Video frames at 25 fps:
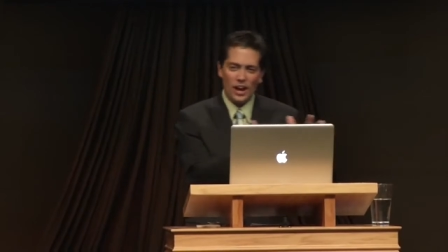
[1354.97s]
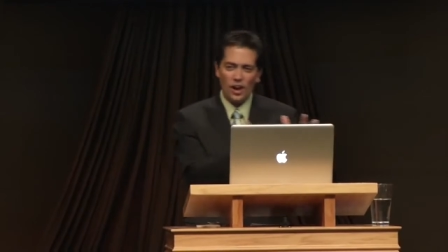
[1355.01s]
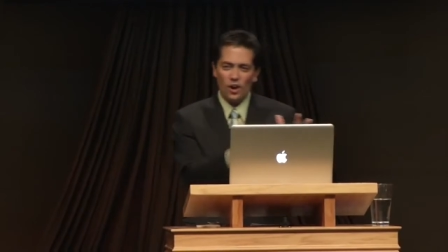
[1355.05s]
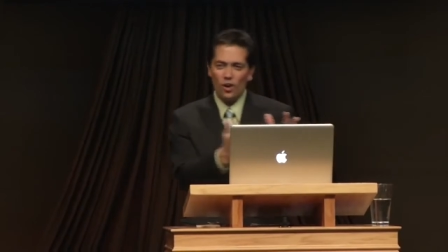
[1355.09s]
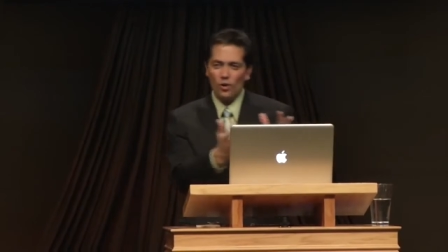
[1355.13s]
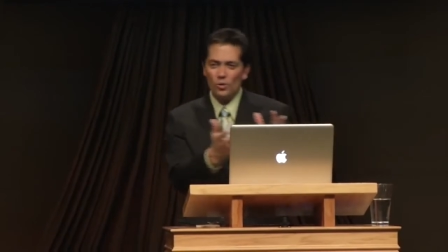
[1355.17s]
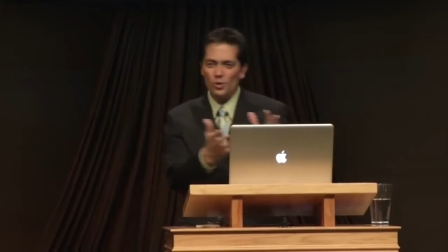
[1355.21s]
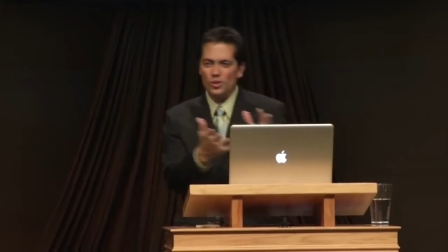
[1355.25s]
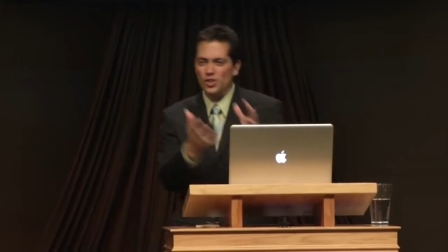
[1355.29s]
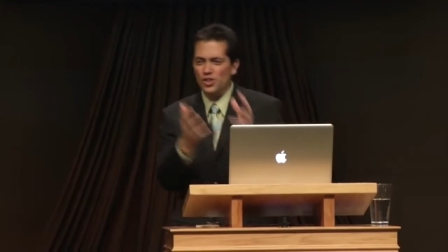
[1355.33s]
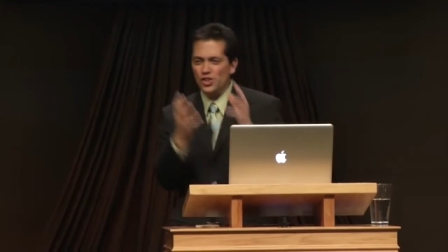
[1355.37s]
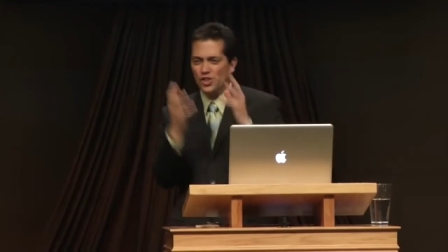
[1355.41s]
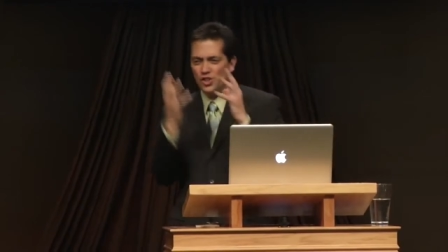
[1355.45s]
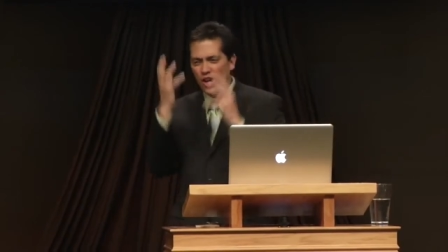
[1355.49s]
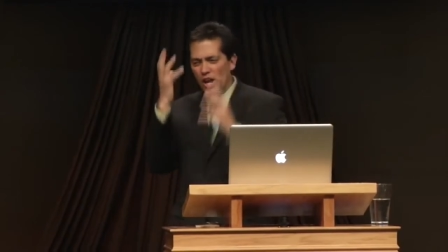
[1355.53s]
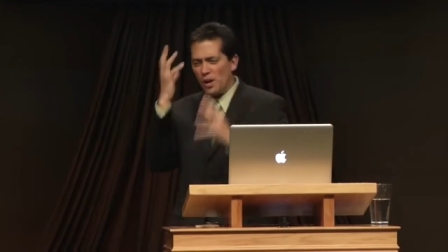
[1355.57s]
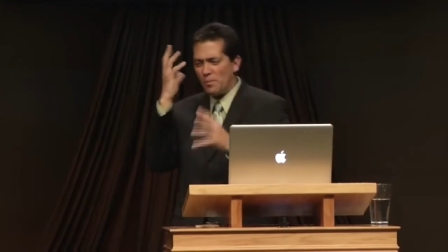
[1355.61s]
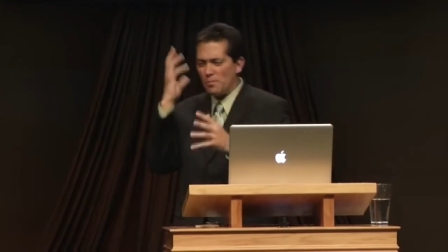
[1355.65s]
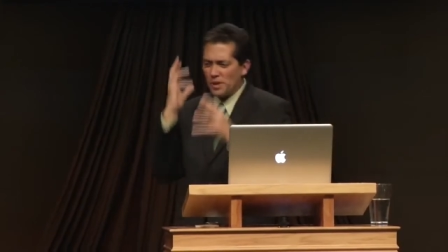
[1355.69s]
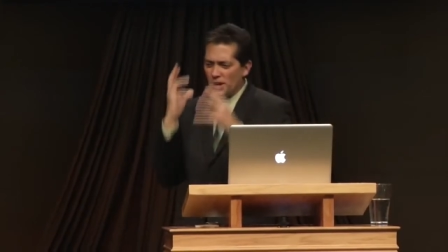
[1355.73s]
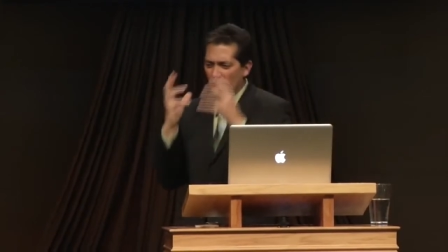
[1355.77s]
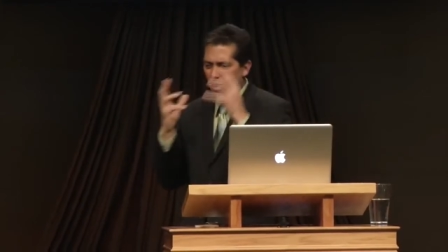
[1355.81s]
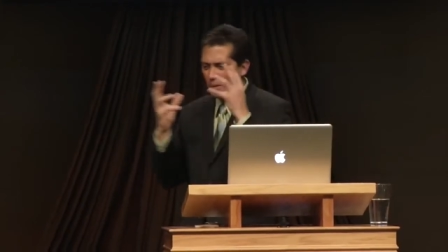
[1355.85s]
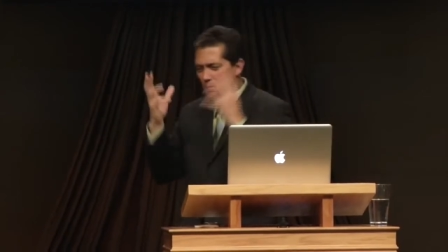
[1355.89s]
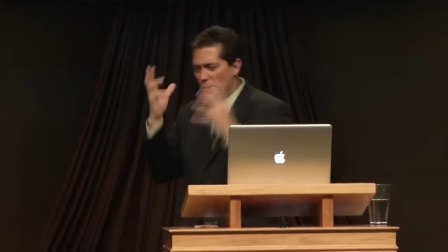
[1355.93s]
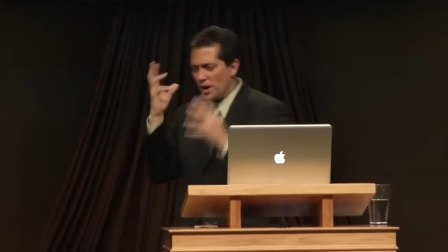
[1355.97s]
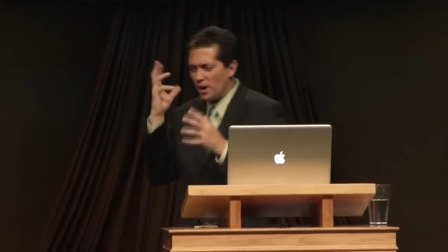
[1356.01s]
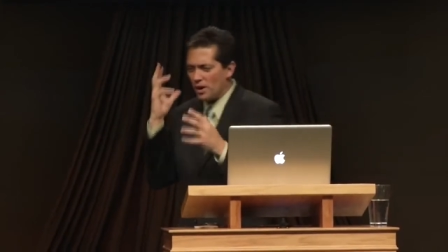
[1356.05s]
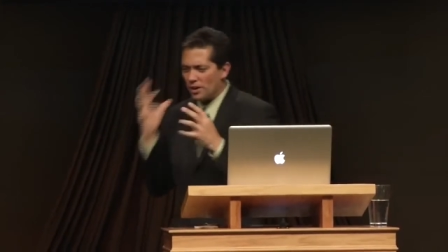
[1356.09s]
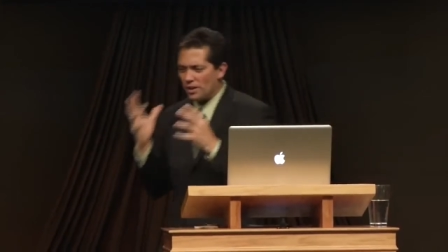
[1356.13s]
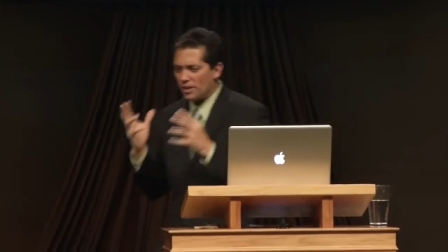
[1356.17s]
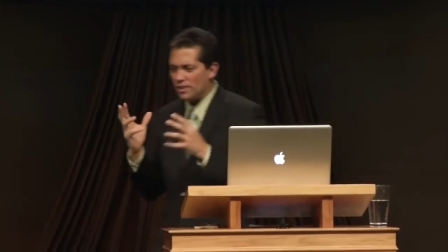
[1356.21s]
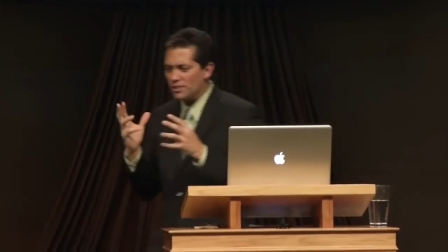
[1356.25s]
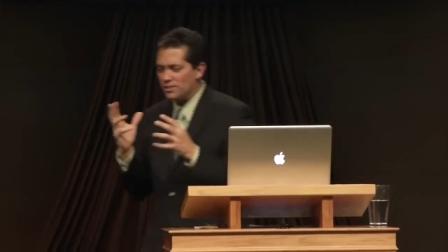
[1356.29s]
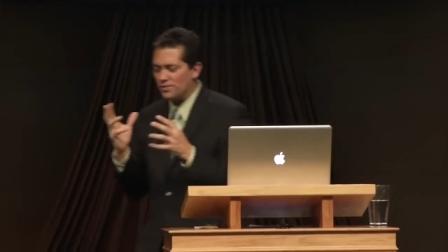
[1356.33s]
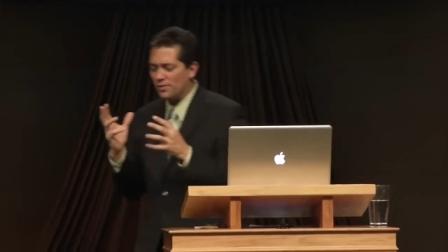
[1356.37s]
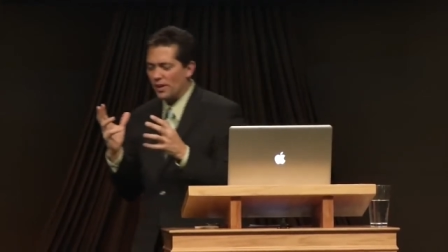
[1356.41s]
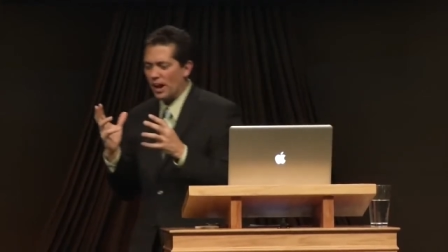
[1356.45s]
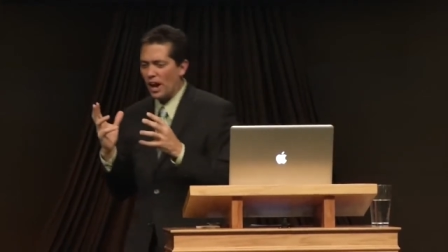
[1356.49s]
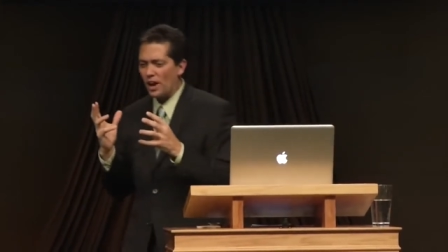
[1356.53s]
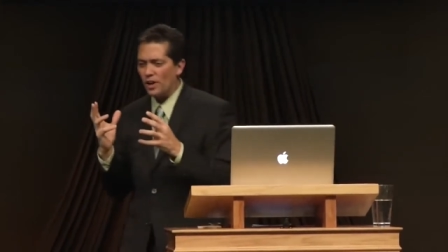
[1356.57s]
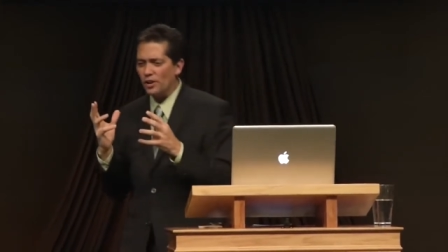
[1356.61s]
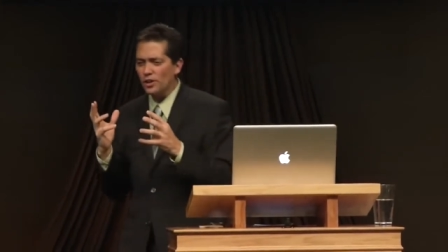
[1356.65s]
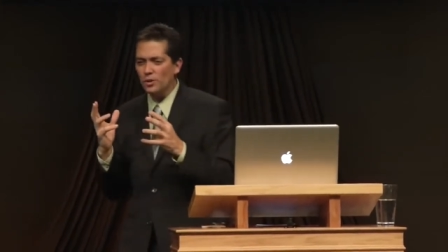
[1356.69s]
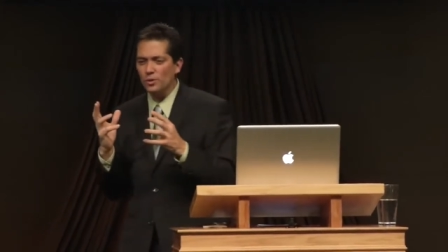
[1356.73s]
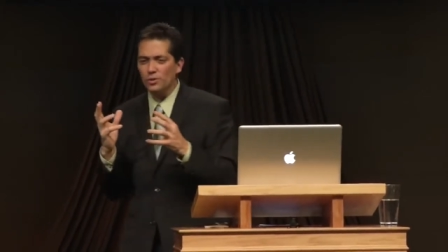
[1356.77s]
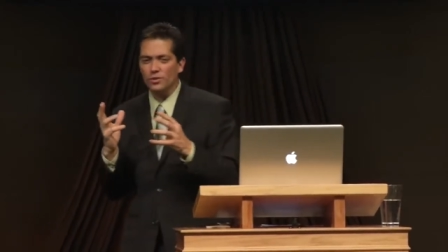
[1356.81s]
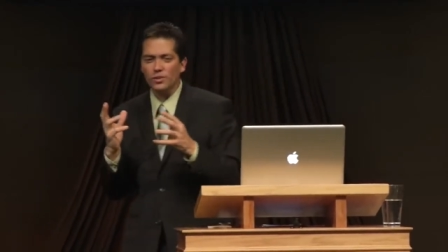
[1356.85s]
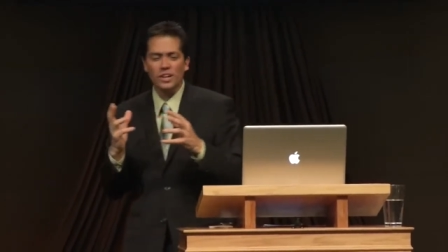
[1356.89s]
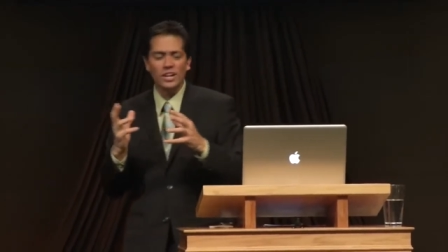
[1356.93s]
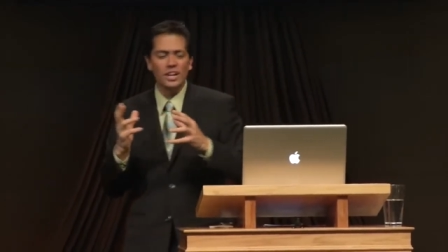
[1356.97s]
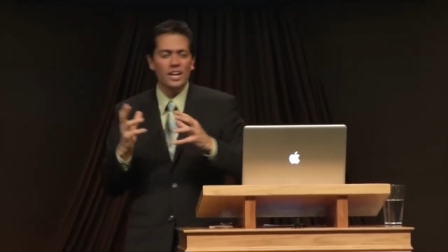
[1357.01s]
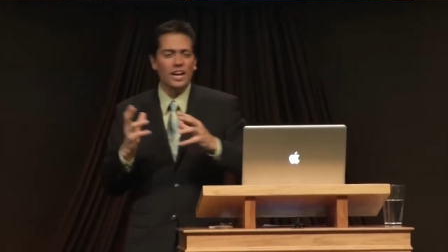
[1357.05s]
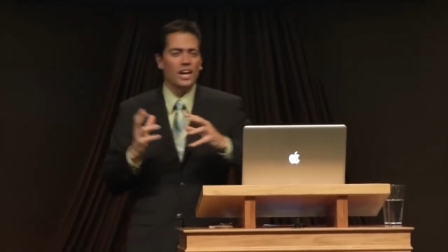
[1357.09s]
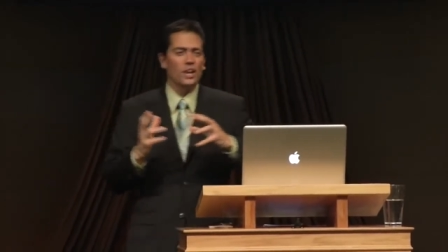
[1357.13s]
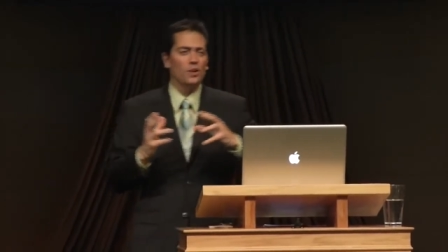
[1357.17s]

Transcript: of how it was shaping America's values